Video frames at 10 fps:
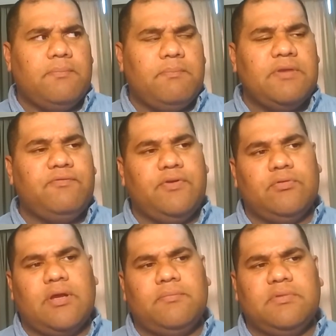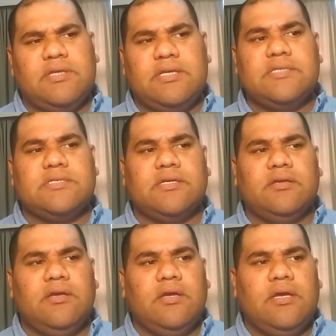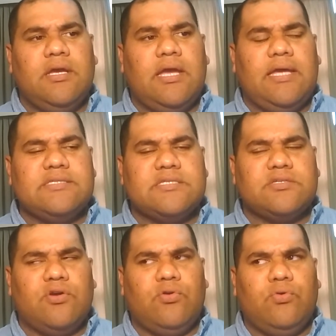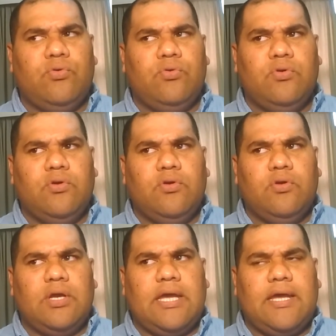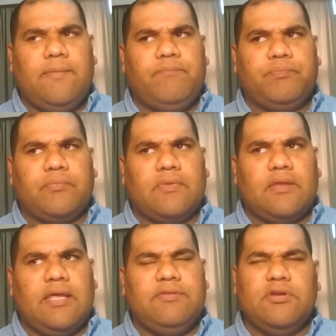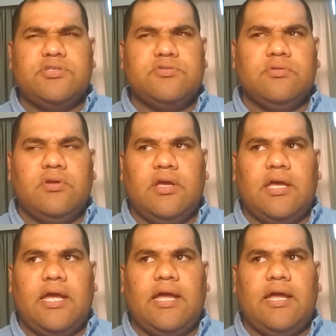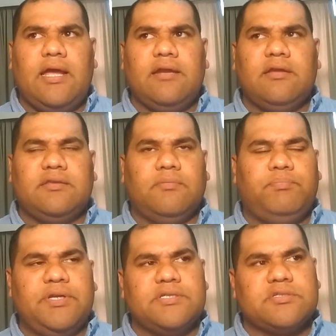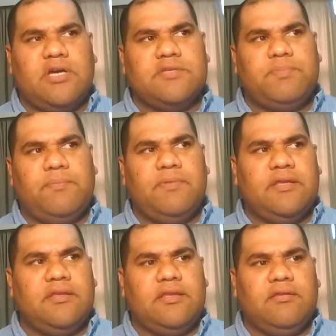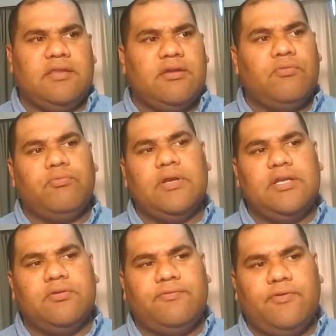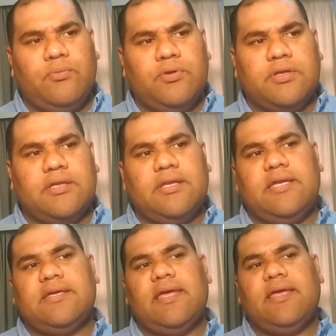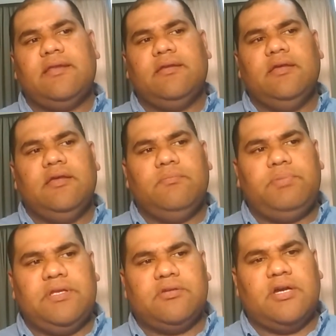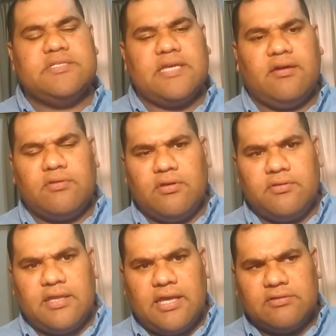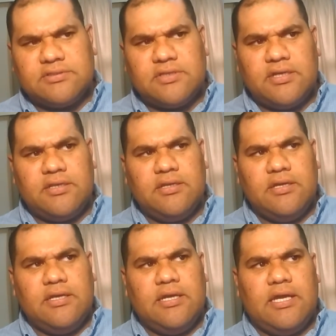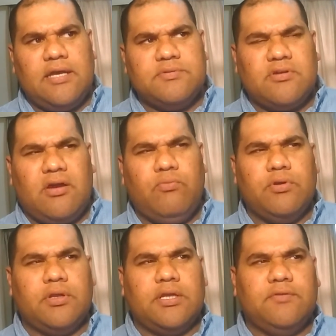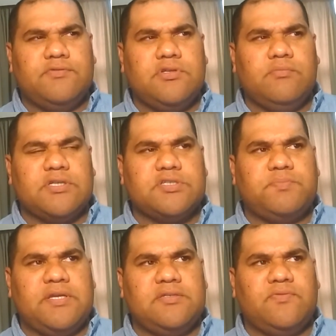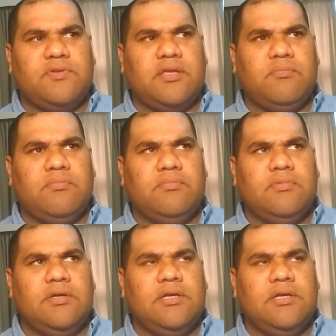the midfield, I'm guessing, and so and those two aren't like the biggest guys, but man, they got really good footwork and they can beat guys out on the outside. So I wouldn't give too much space for them